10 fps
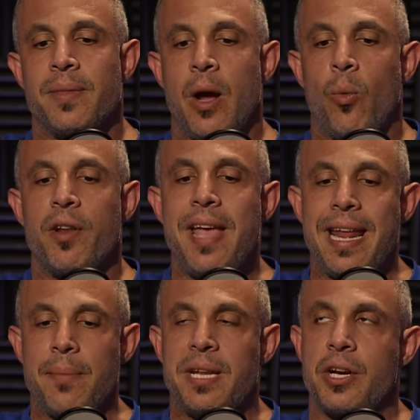Now, what are the
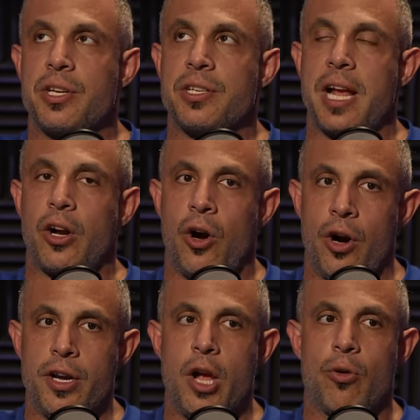adaptations that
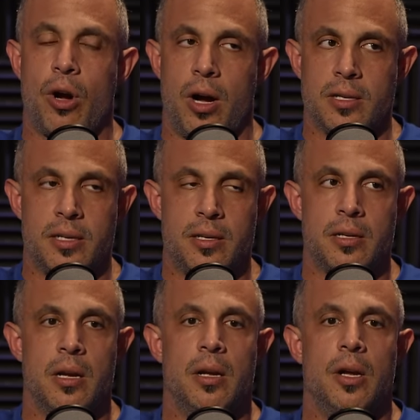cardio
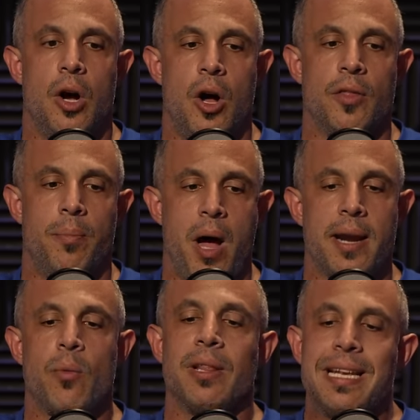causes on the
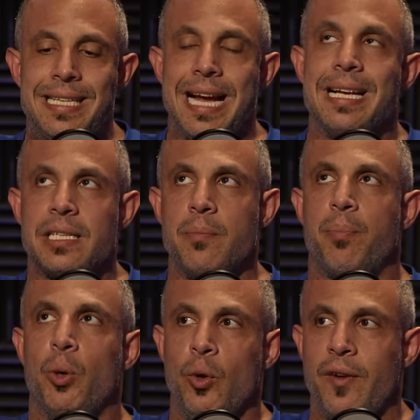body? Well, it does
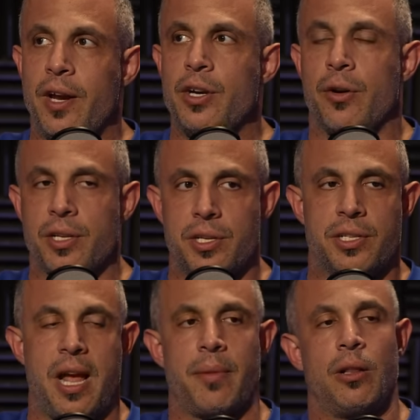improve endurance and
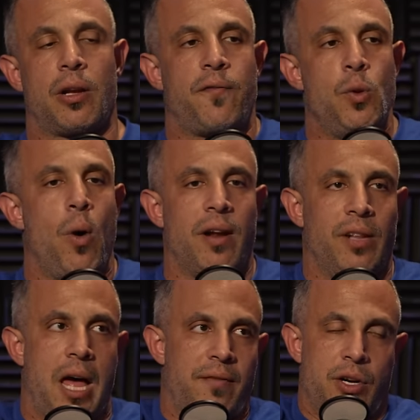stamina. Look, if you want a
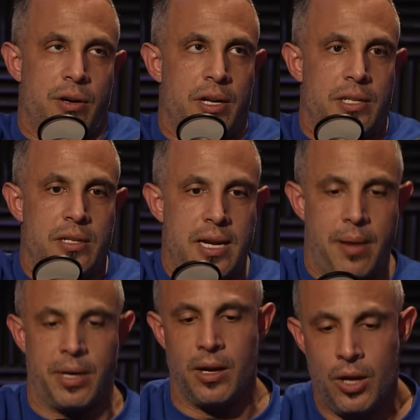lot of endurance and
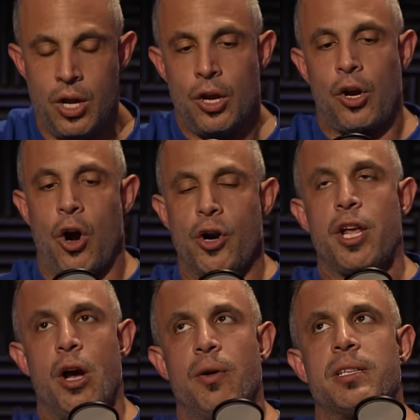stamina,
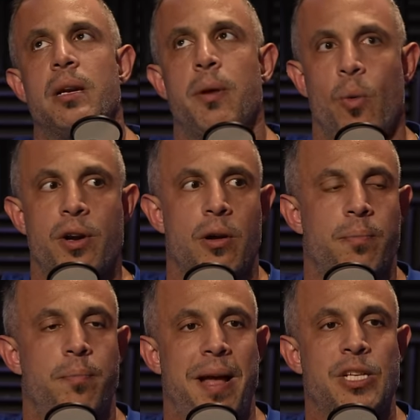cardio is going to be one of your
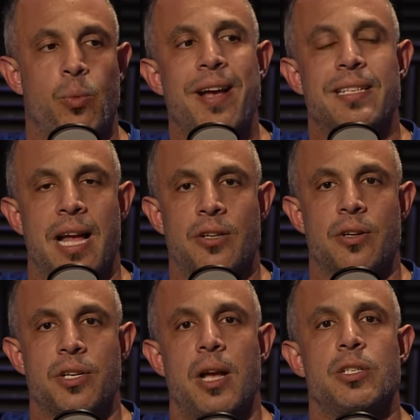best ways to
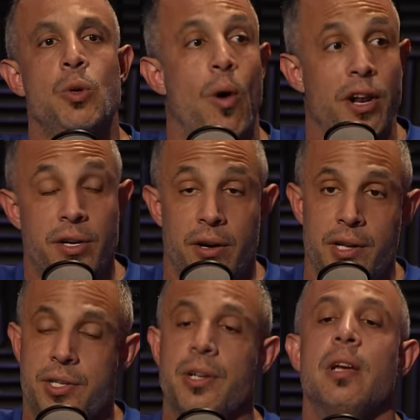exercise. You want
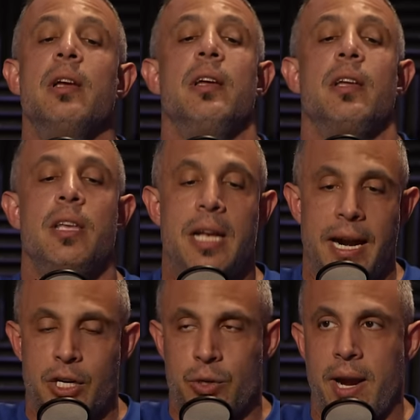endurance? You got
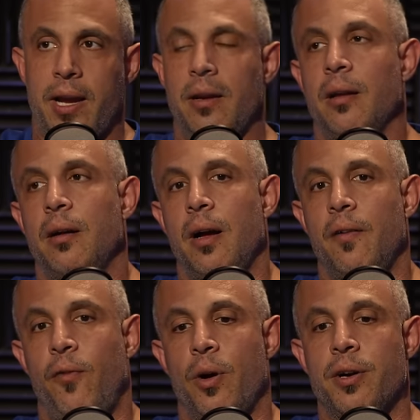to train uh,
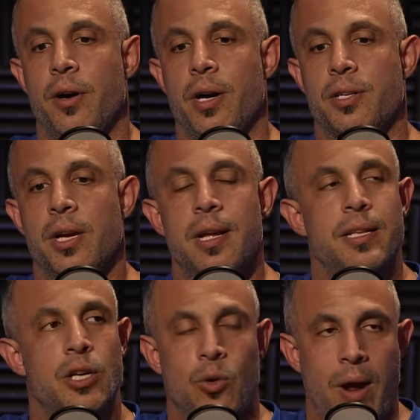for endurance.
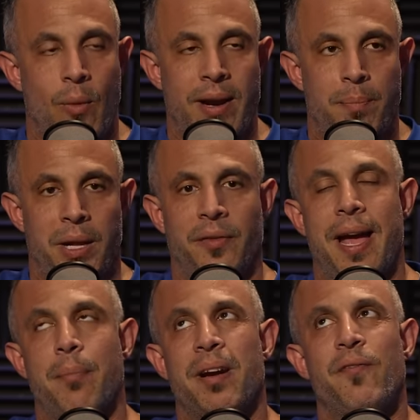It's a great way to build
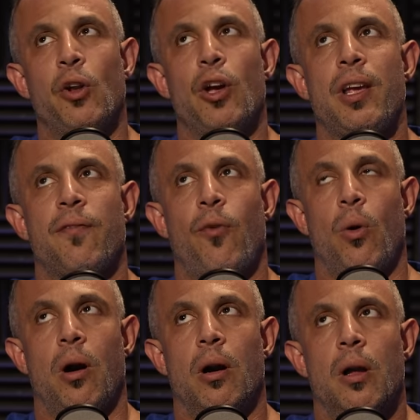that. But if you're looking
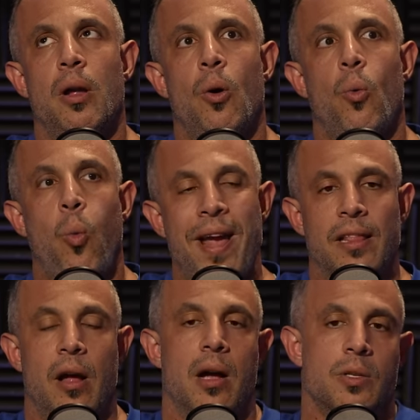for weight
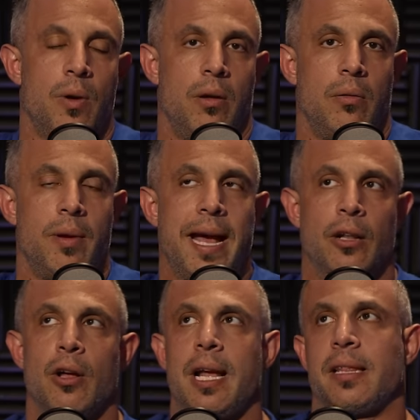loss, well, we got to
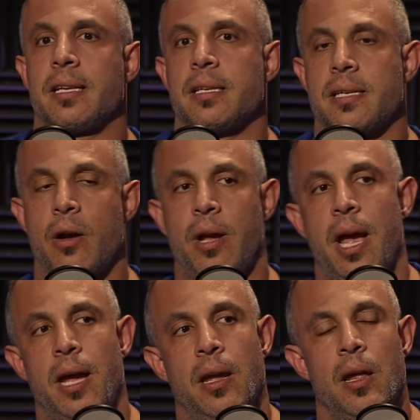look at this and say,
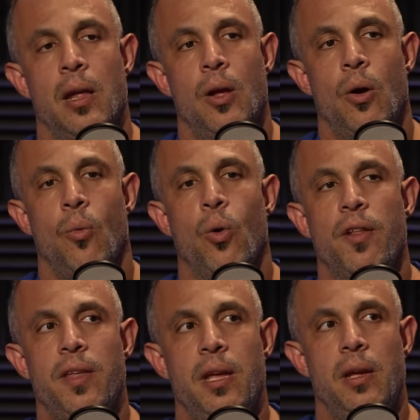okay, what
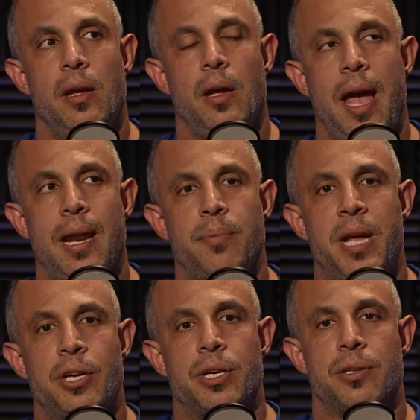are the
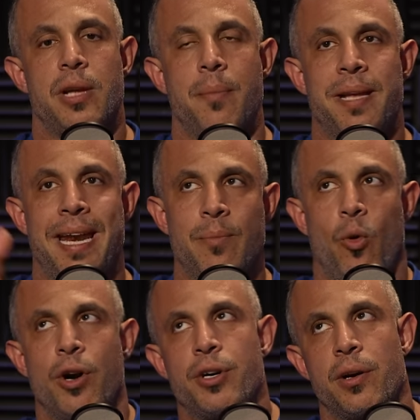adaptations? I'm getting
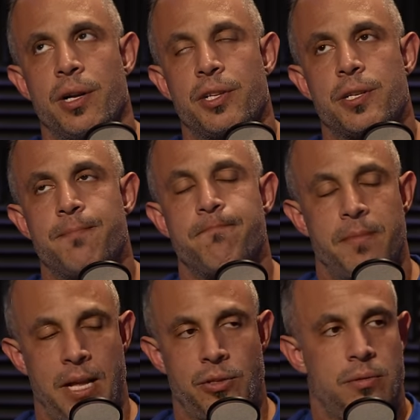more endurance.
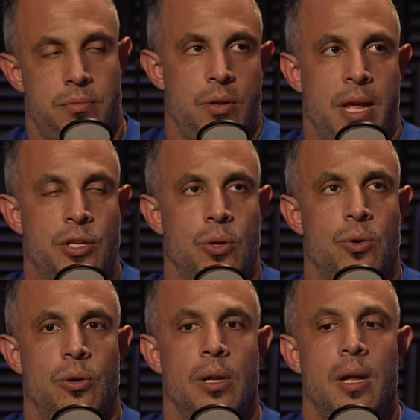That's that's
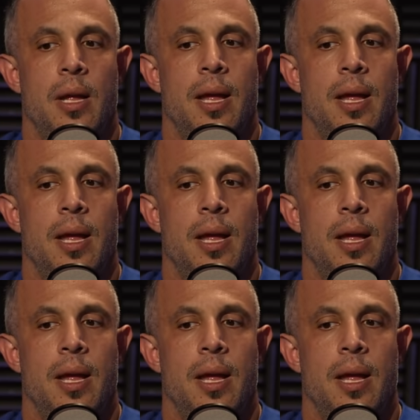cool.